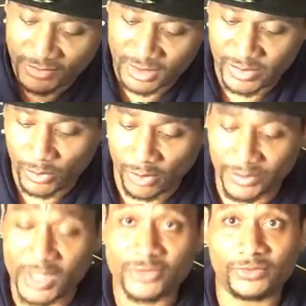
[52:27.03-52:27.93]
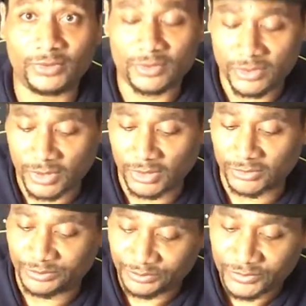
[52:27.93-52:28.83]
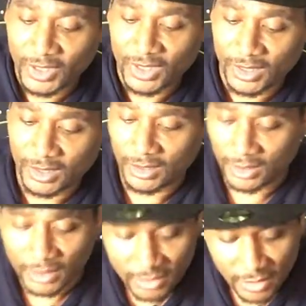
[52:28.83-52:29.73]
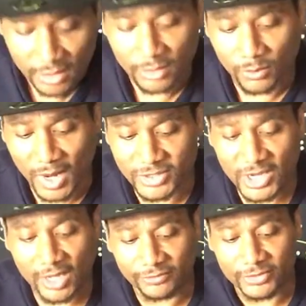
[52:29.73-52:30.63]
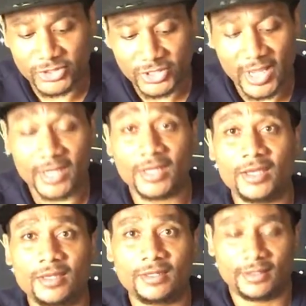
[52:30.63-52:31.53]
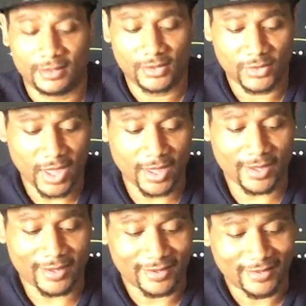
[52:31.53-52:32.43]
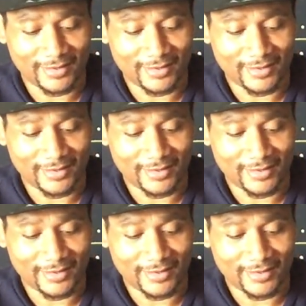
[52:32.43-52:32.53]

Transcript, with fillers: is gonna be more peaceful. So watch out for Shannon, okay?